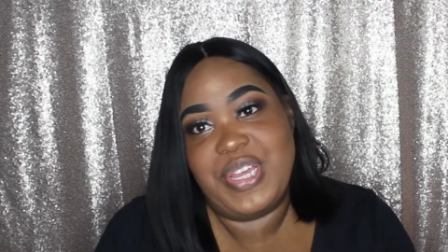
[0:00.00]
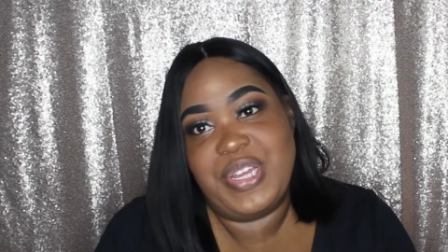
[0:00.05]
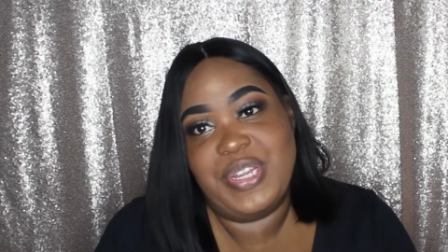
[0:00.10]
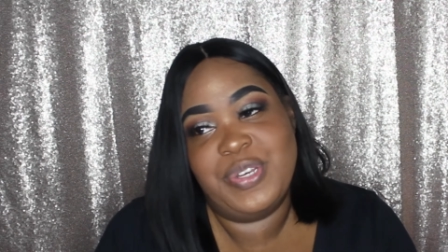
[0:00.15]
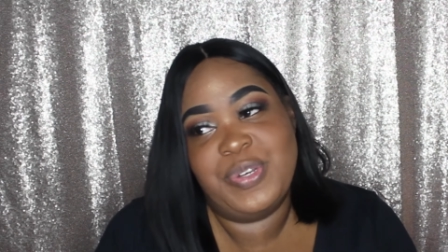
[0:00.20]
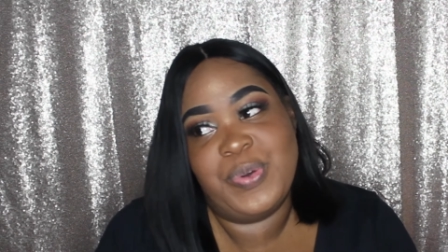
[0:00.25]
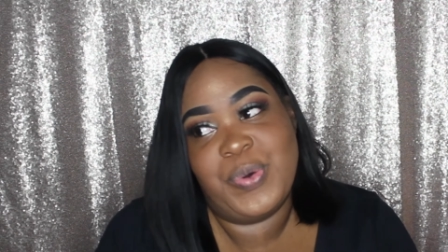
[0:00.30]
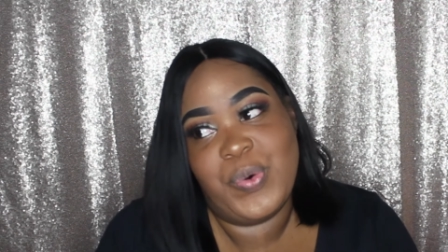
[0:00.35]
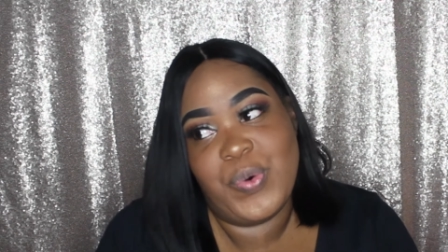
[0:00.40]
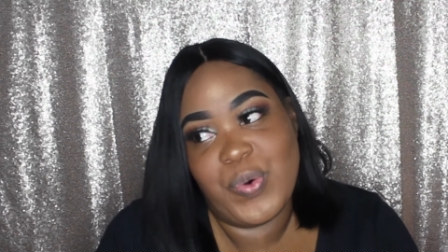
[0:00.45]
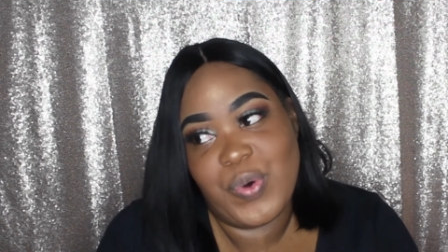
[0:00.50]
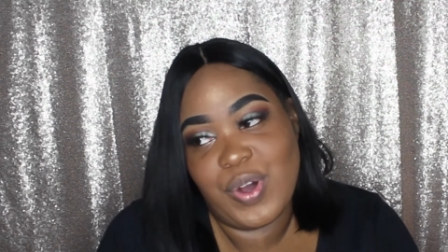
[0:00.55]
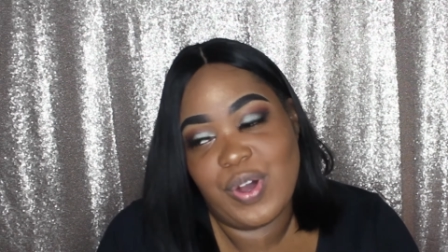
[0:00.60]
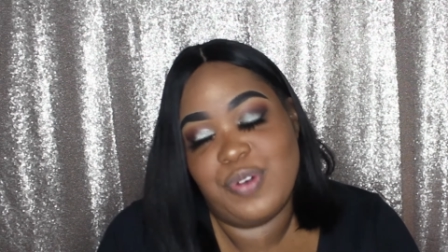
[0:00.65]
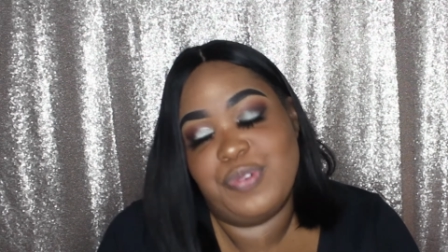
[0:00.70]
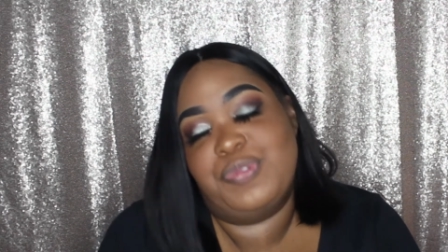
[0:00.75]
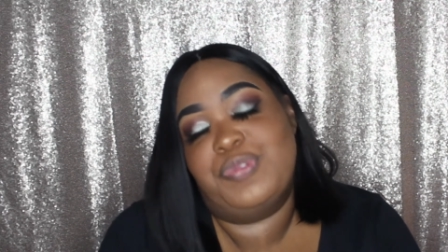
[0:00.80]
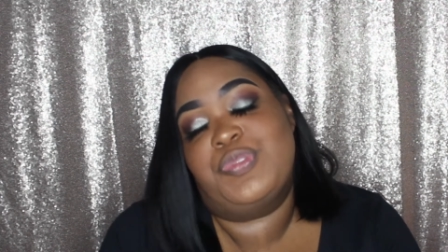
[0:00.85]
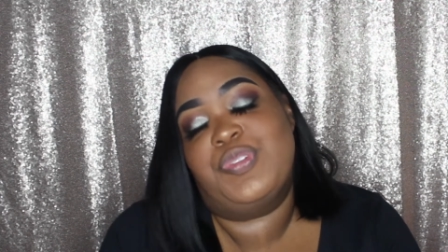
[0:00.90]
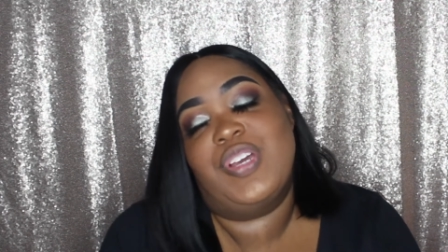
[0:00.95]
end
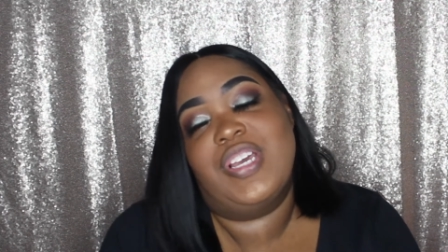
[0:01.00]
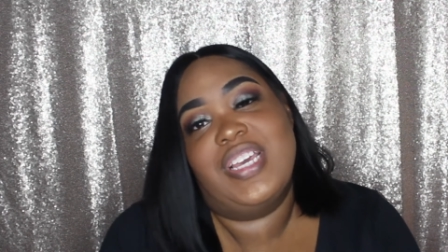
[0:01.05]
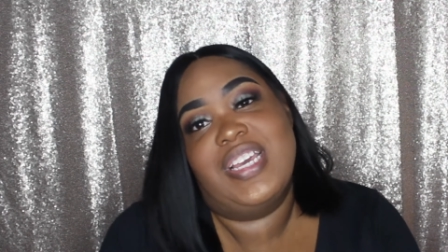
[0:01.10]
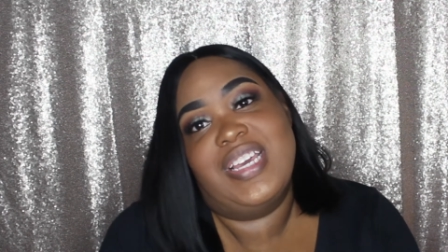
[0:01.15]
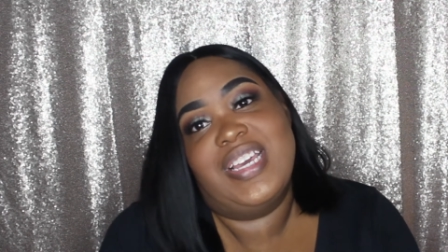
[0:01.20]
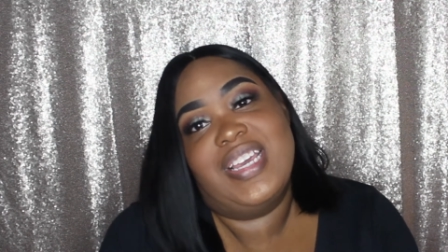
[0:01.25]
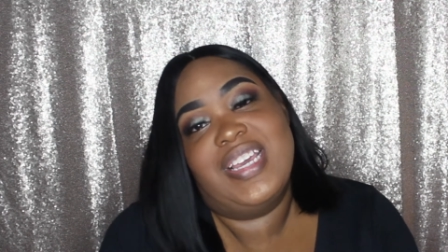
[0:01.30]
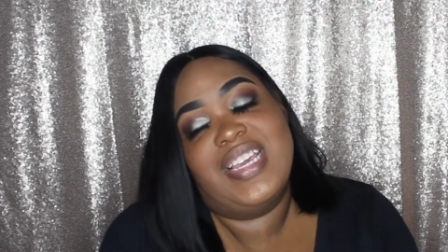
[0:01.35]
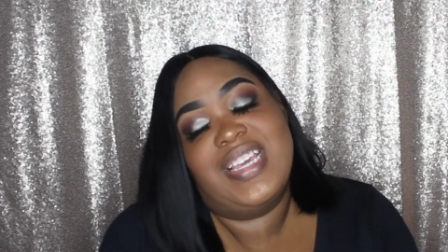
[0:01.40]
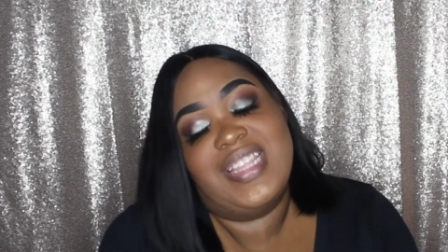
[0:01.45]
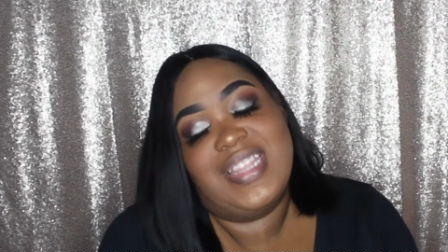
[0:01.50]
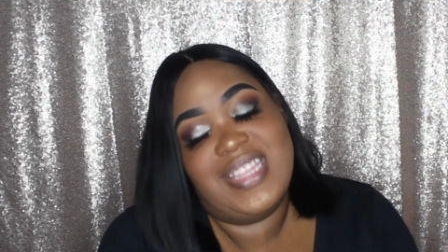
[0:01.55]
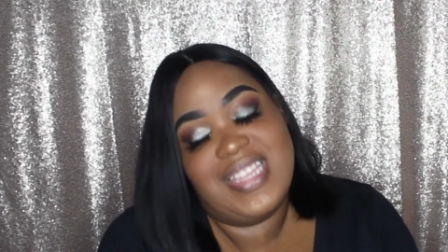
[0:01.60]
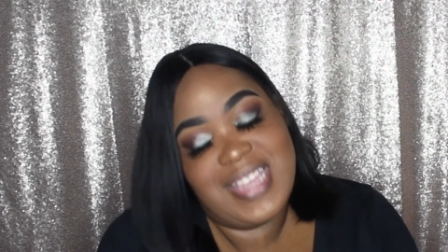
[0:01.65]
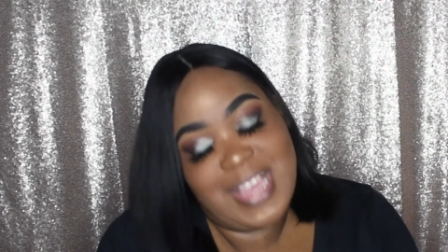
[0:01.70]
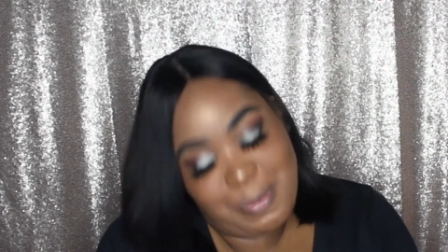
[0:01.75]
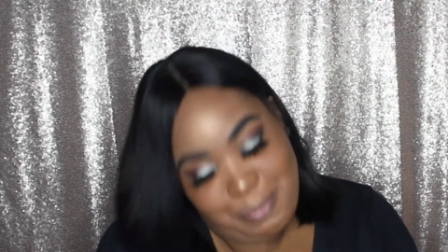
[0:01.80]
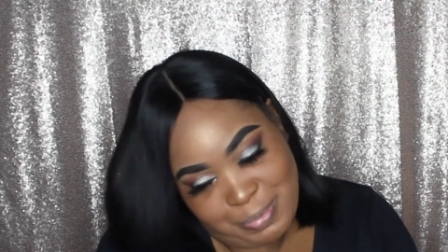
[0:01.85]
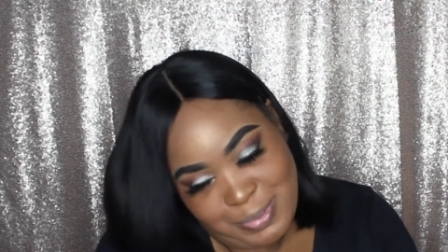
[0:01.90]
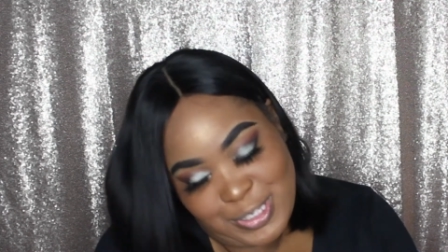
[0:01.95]
off
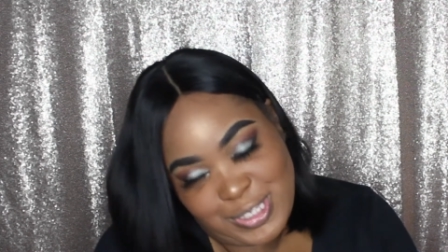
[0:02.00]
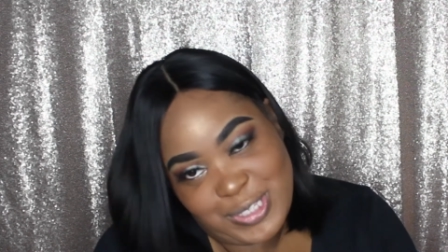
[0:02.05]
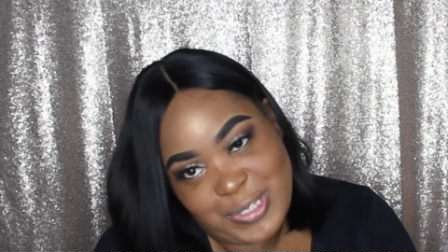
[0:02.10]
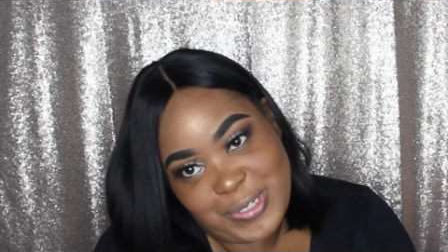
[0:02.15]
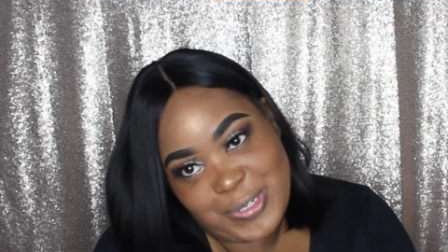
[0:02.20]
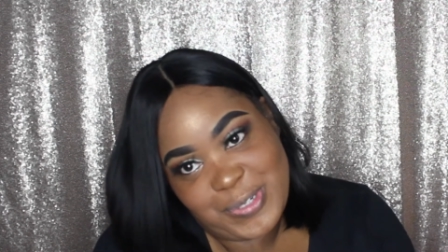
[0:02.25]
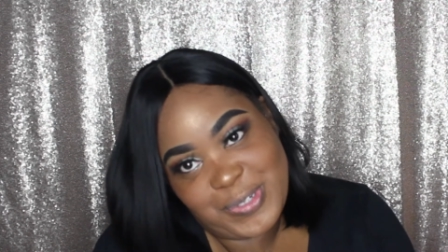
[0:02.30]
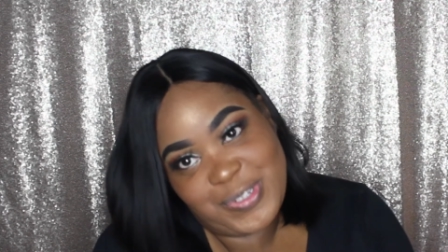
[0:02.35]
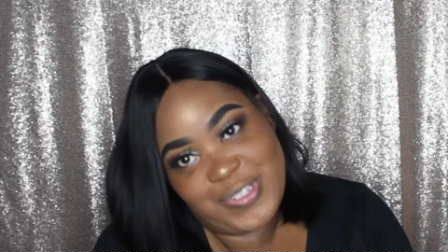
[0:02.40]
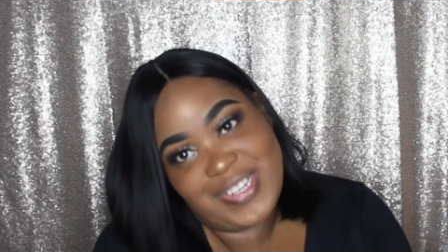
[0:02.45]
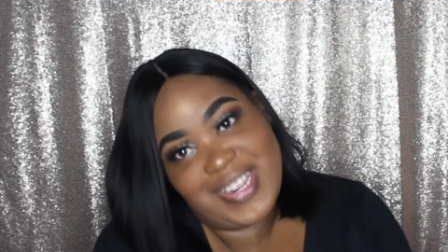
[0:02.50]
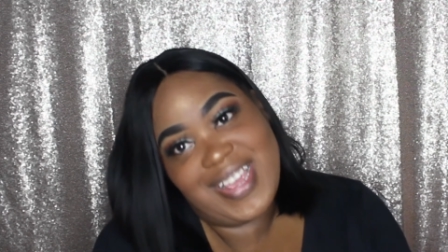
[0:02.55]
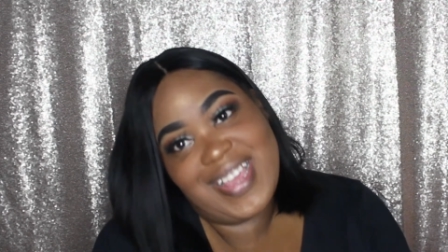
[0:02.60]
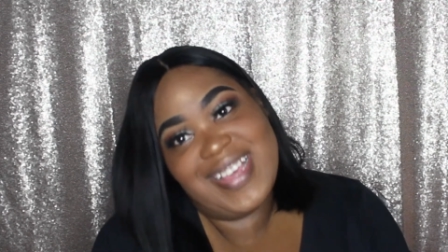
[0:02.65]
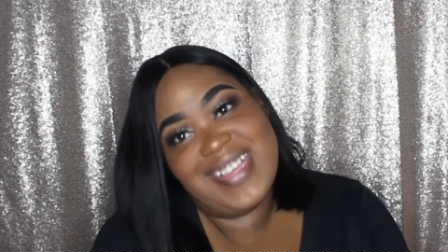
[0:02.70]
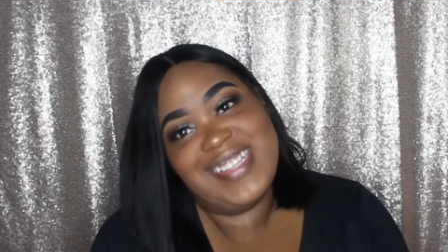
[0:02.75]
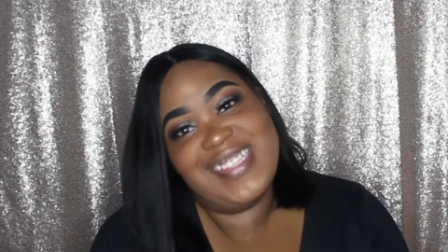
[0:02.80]
the episode.